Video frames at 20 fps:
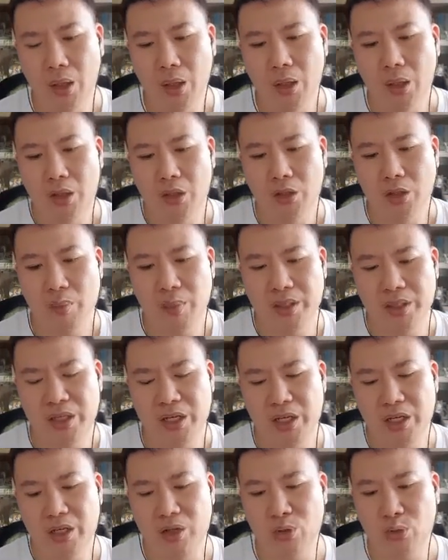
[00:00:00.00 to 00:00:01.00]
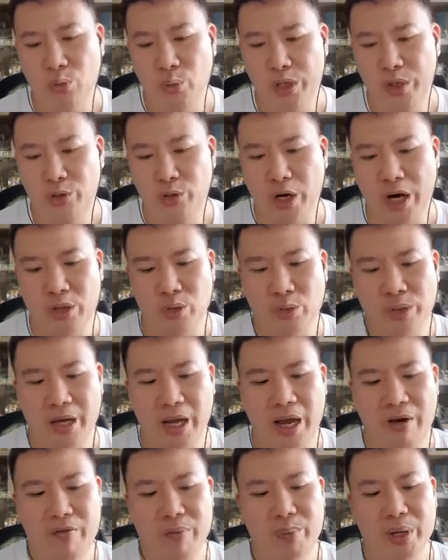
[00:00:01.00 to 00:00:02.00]
So basically, you quit trying to get
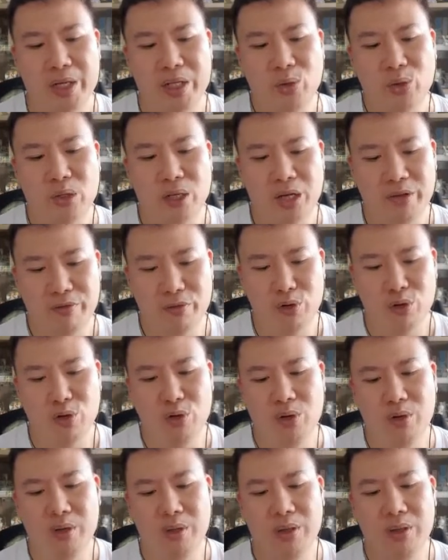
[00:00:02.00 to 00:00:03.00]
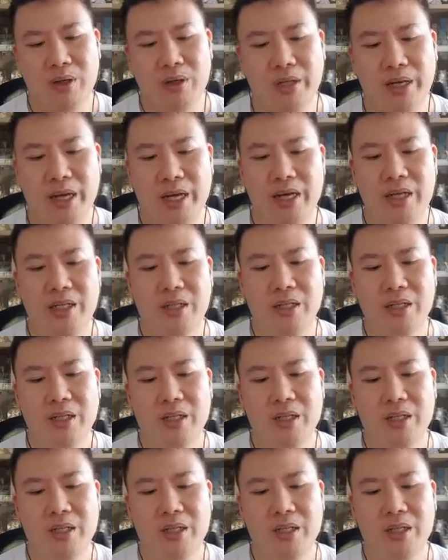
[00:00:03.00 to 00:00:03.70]
everybody to love you, okay?